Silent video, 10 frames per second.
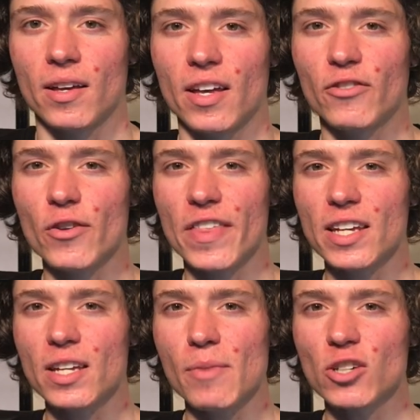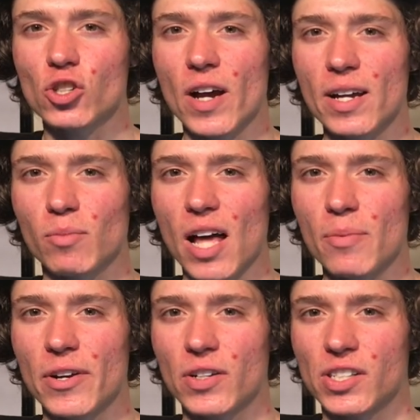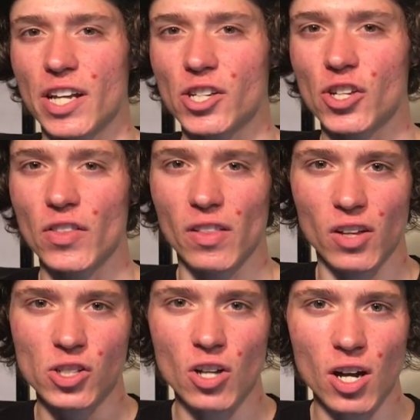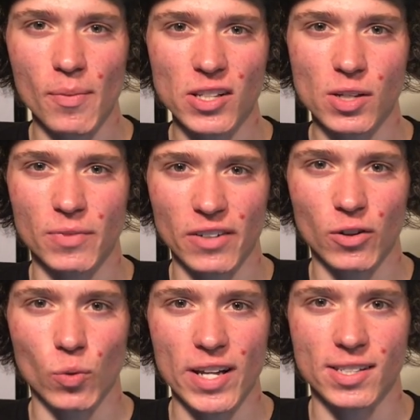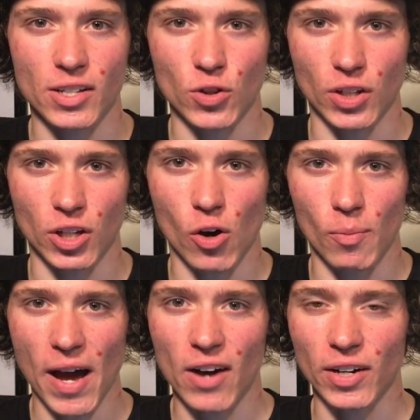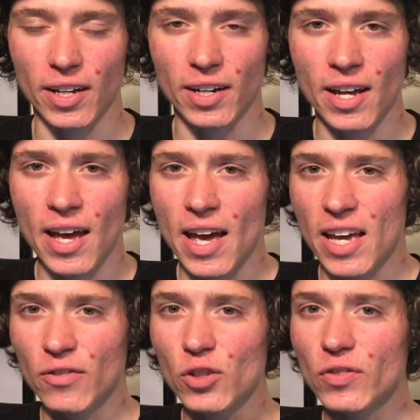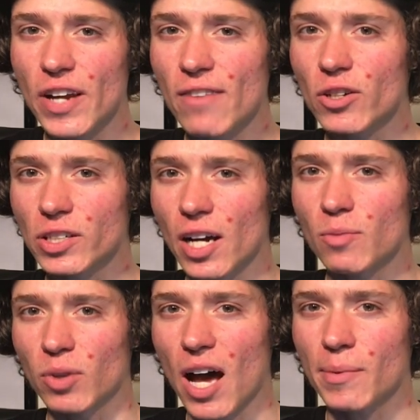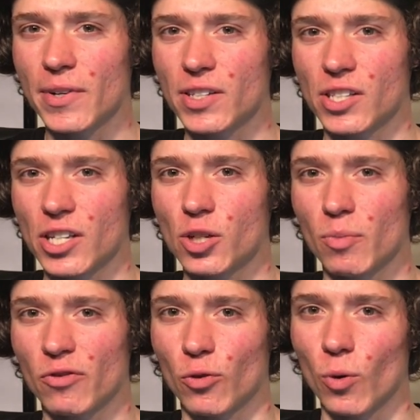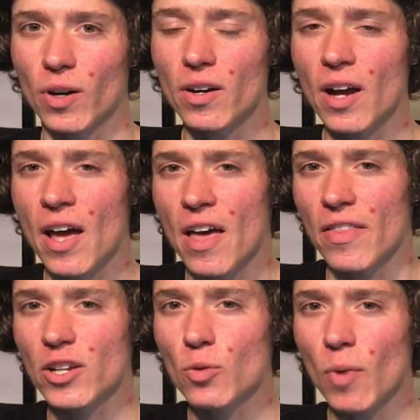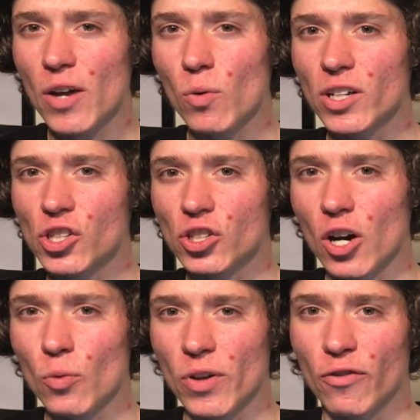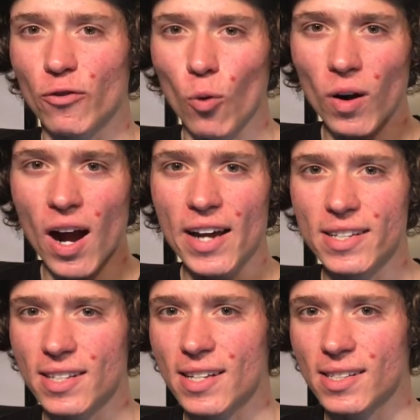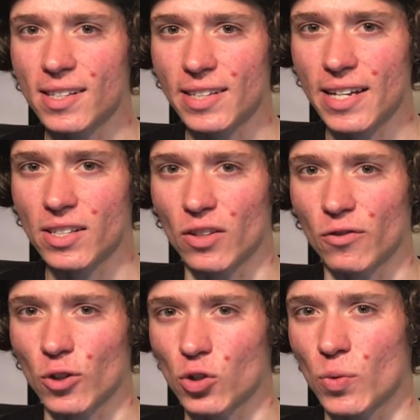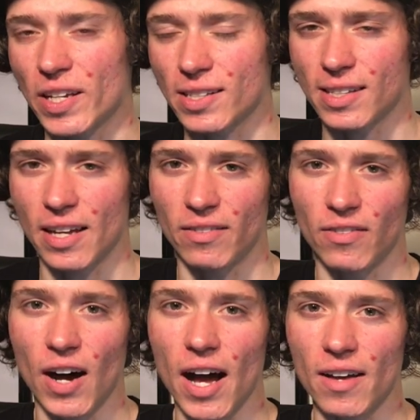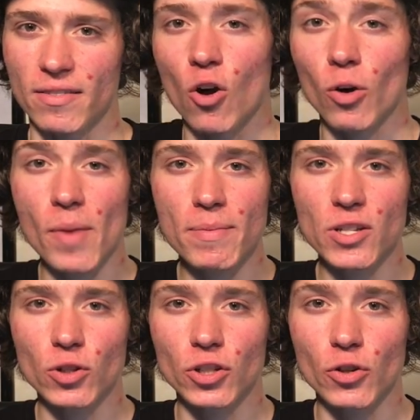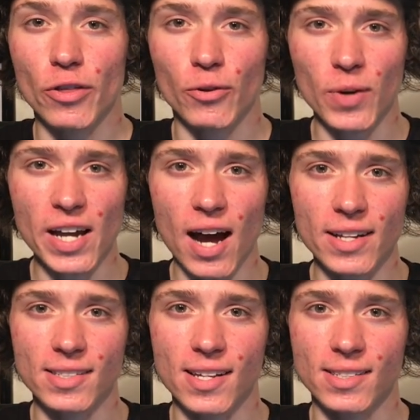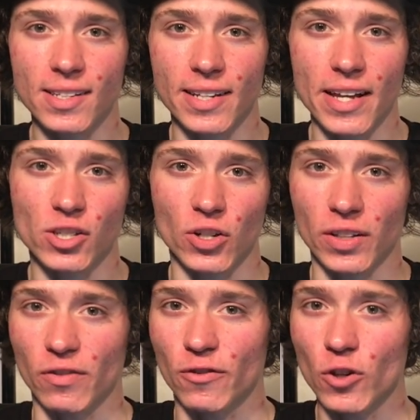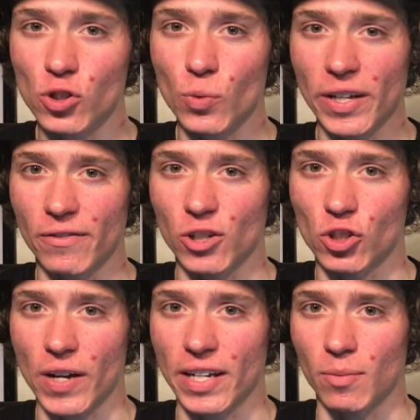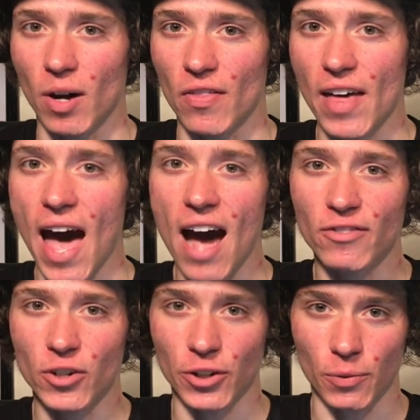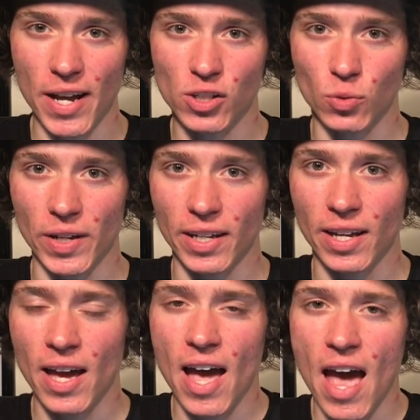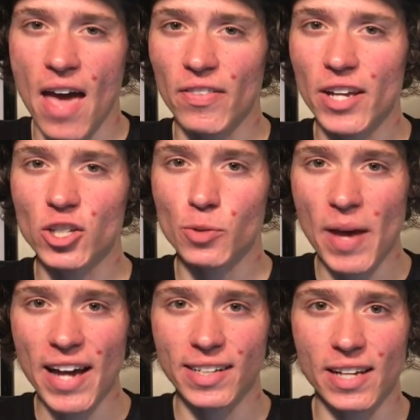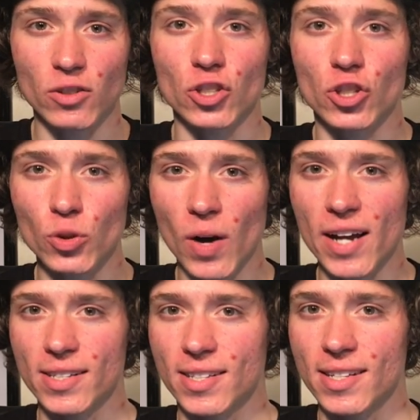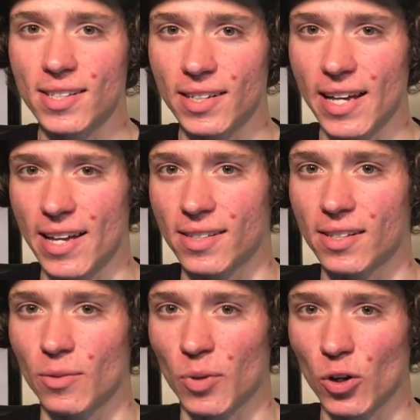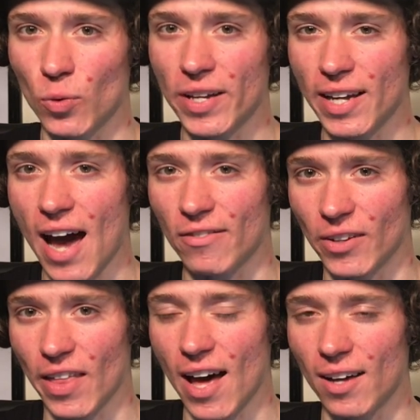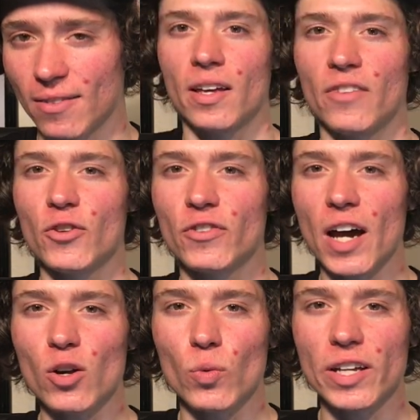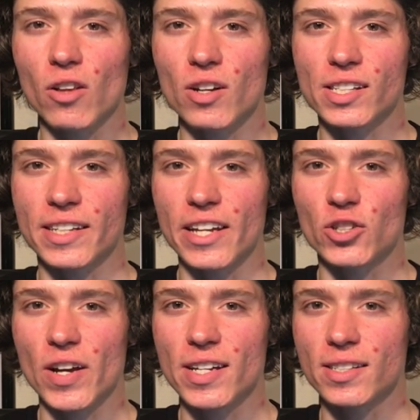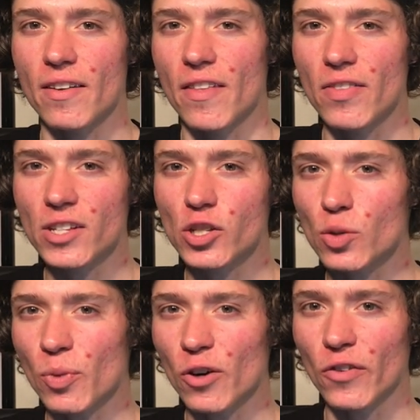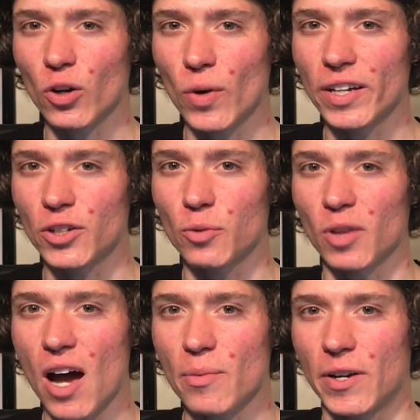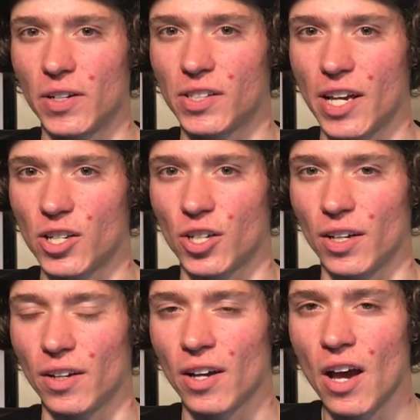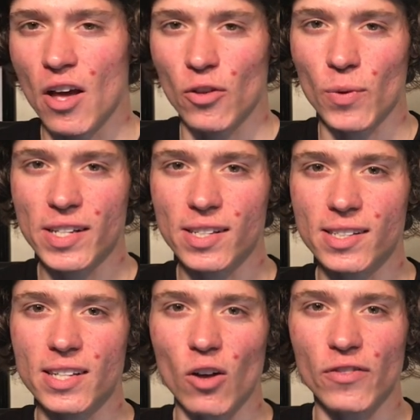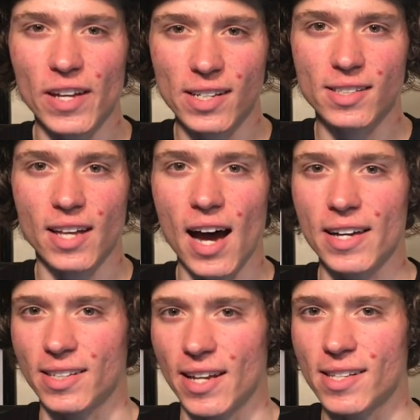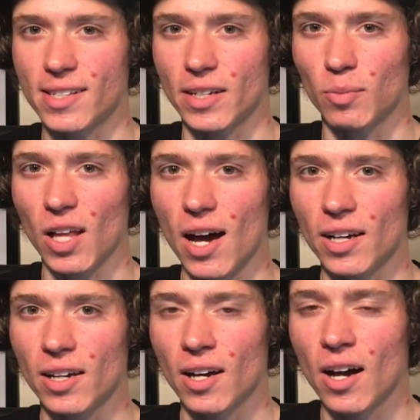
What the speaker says: If you're thinking about trying block periodization, then let's talk about some different ways that you can go about it. If you've never done block periodization before, then you might want to start with 4 high intensity days in the first week instead of 5. Or maybe you could do 3 high intensity days during the first week of your training month after your rest week, and then just back it down to 2 high intensity days per week after that. If you've got a week-long stage race, then this is a perfect way to do block periodization. The race itself is the high intensity block.